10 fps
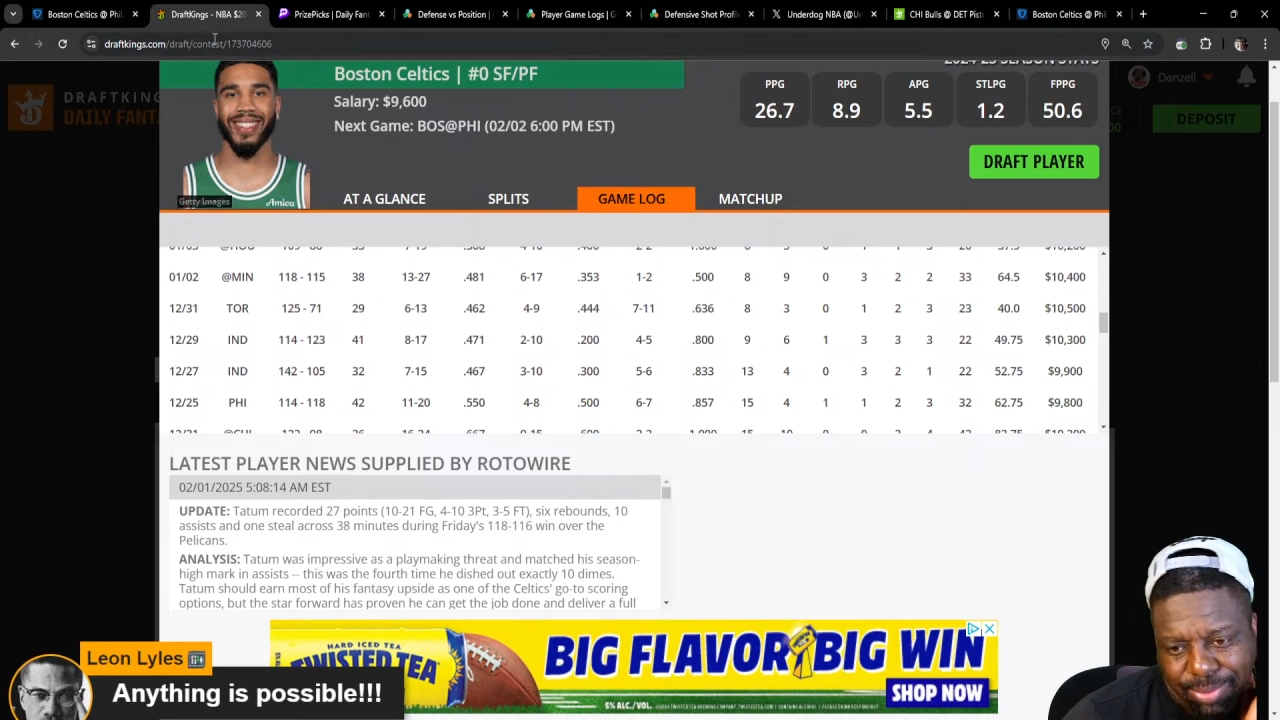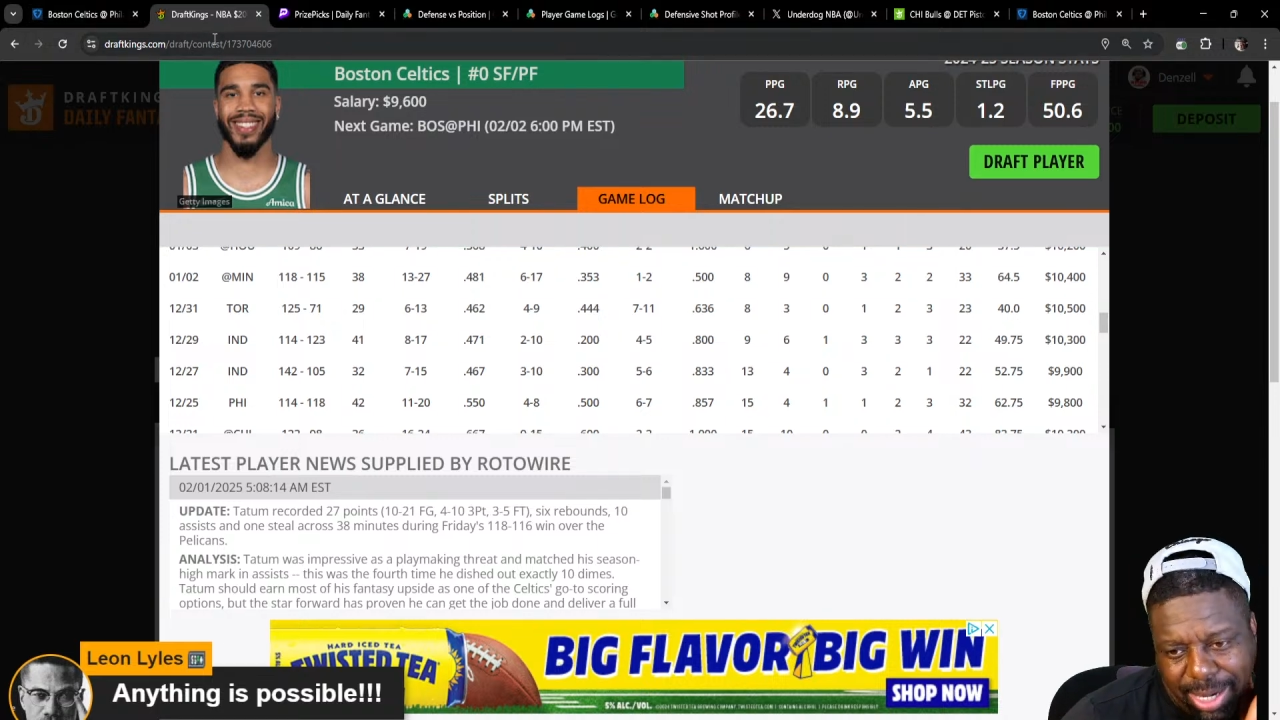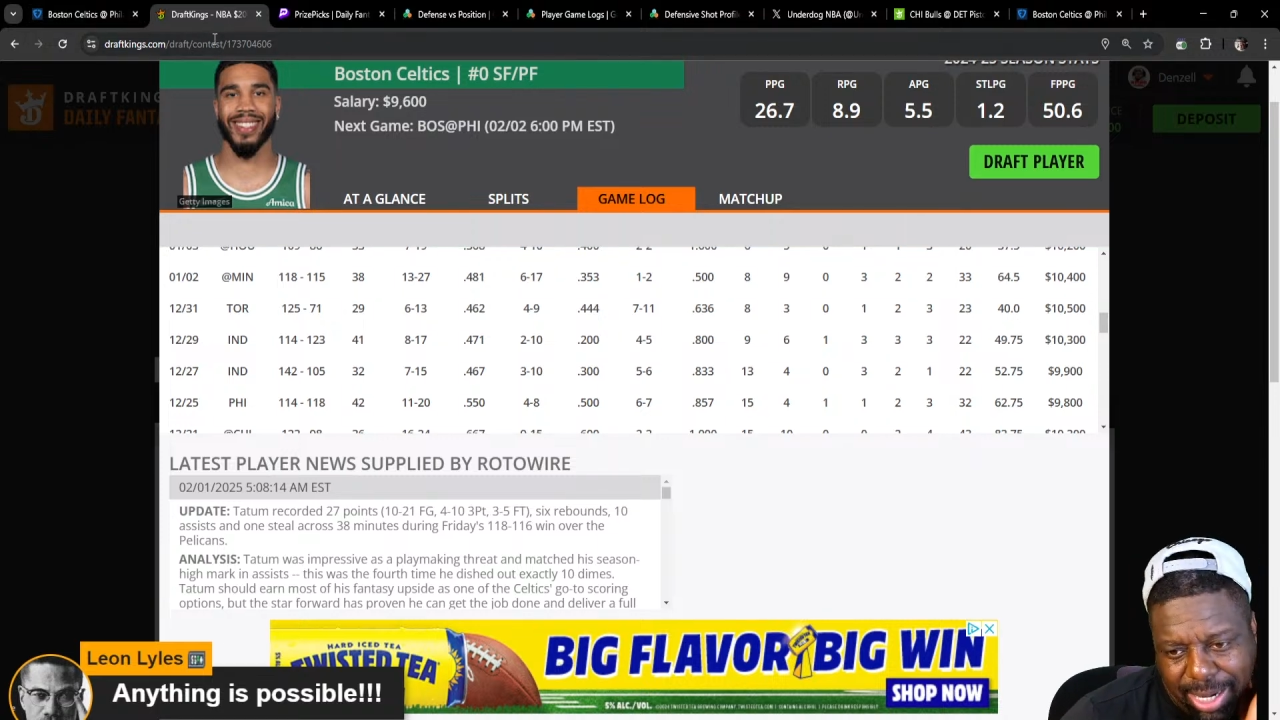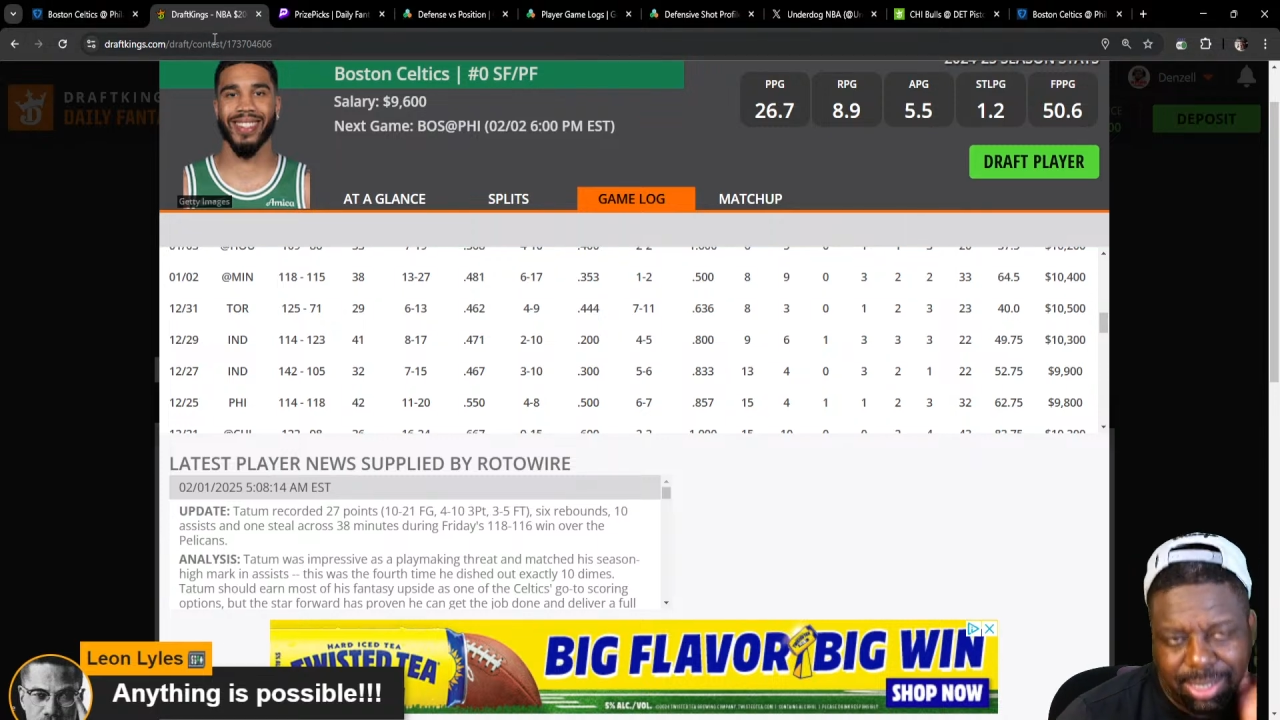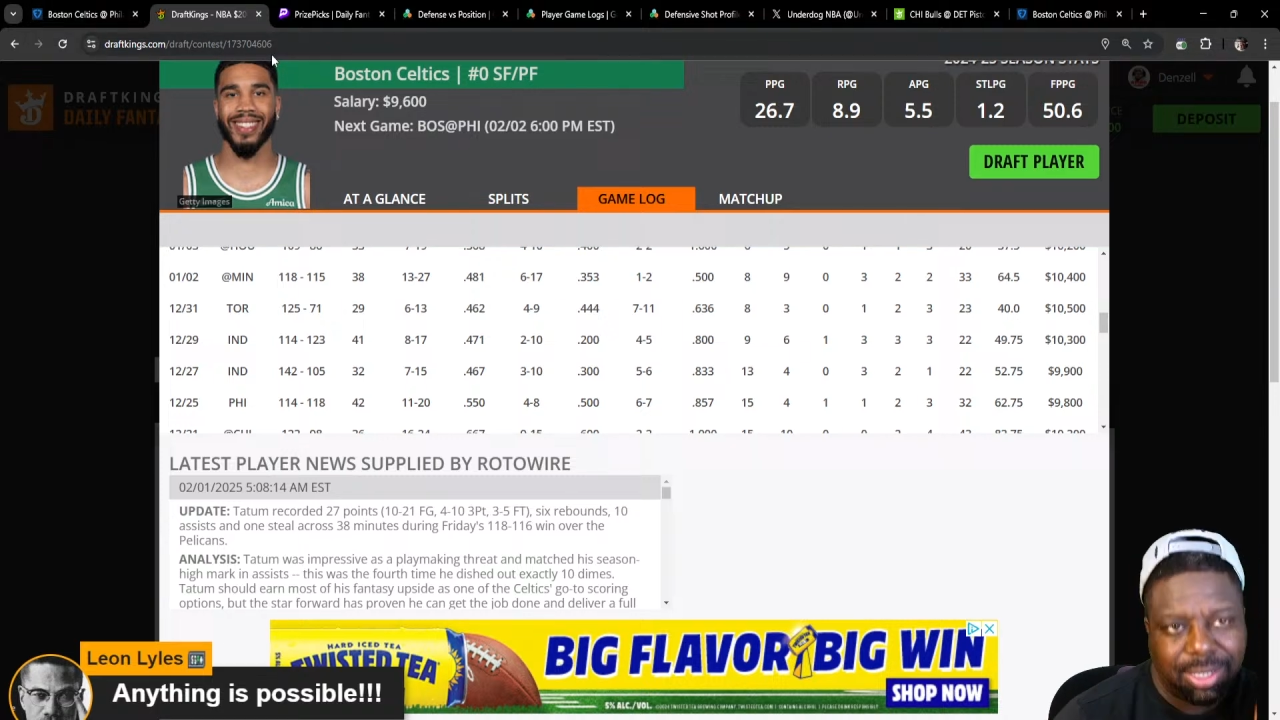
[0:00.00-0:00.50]

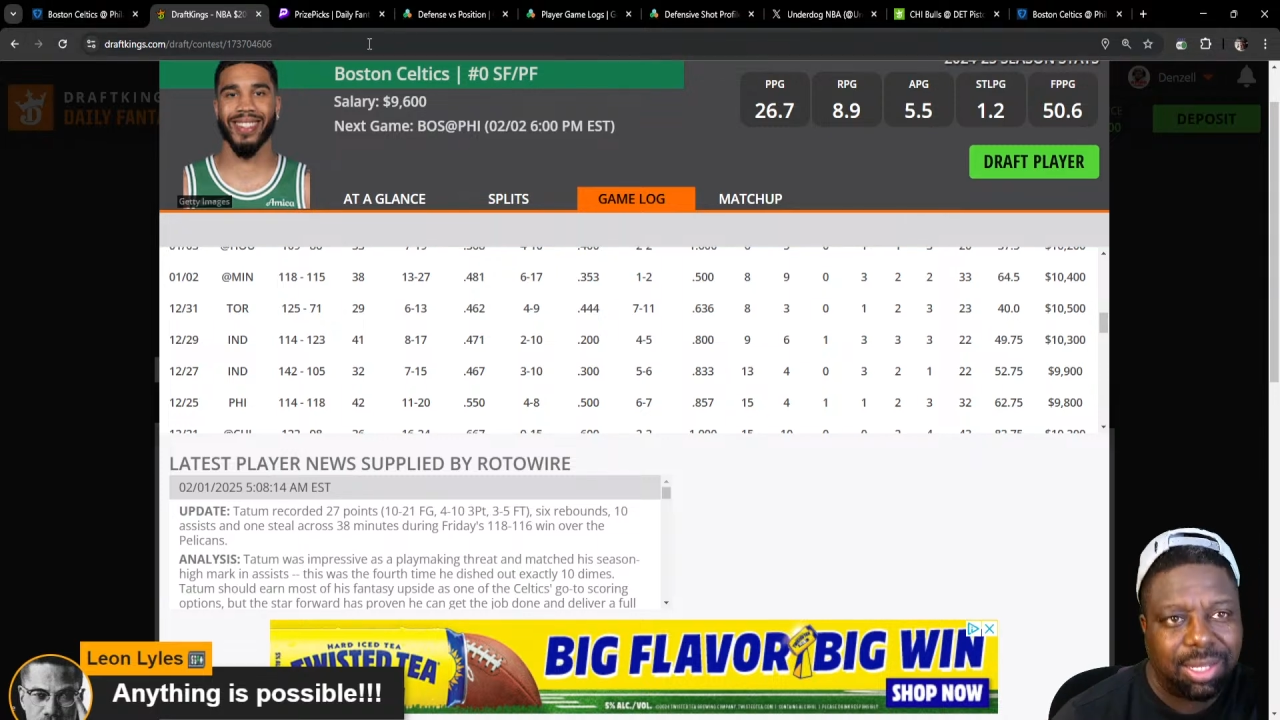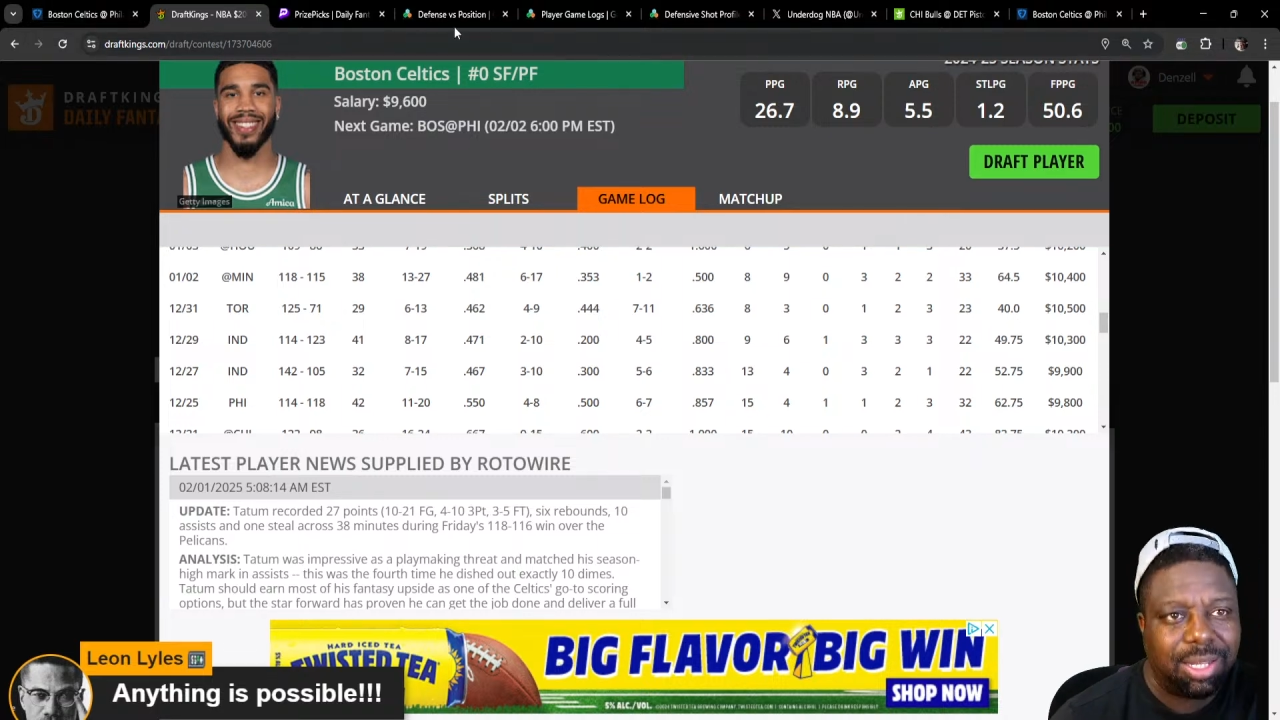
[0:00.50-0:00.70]
right?